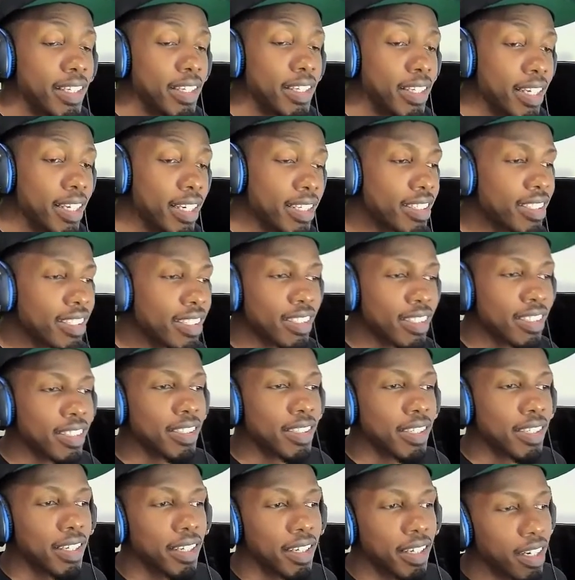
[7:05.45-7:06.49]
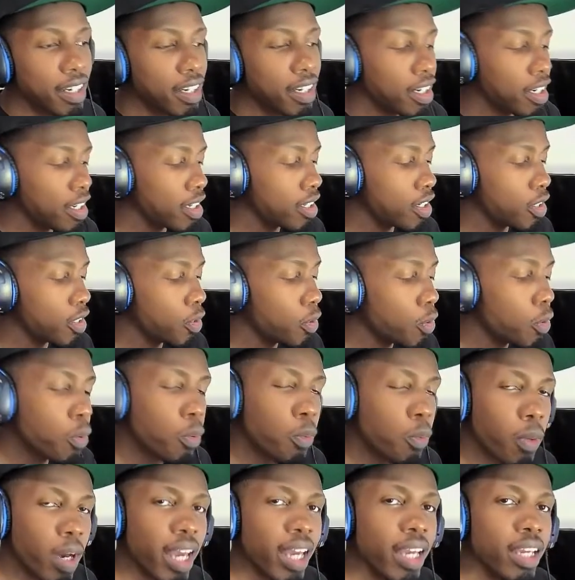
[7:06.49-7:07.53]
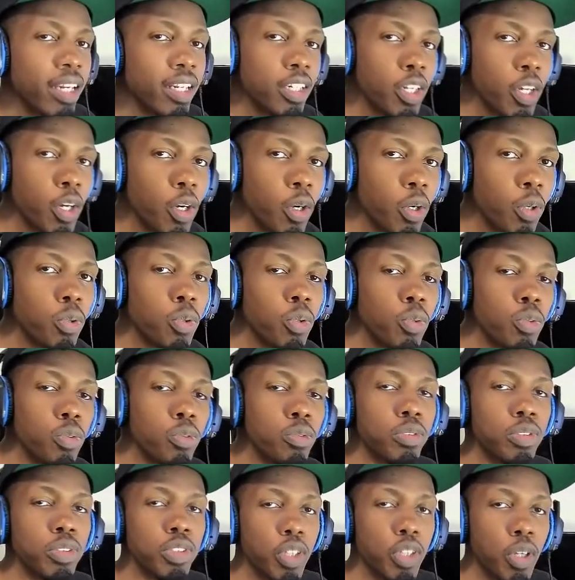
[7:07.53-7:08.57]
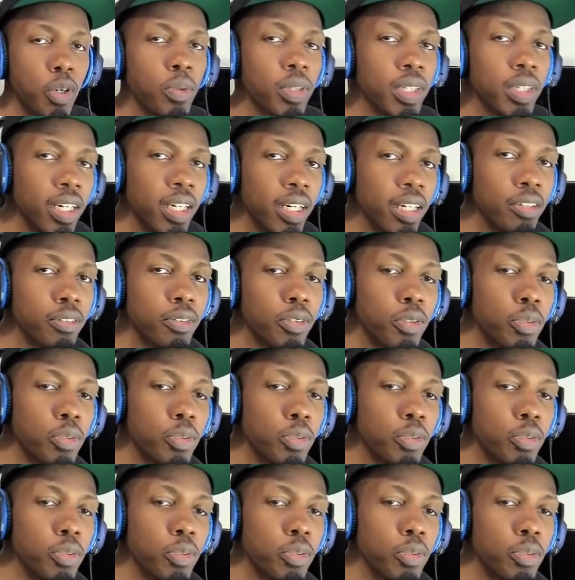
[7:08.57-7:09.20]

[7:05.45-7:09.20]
this is a cool way to know who's showing love,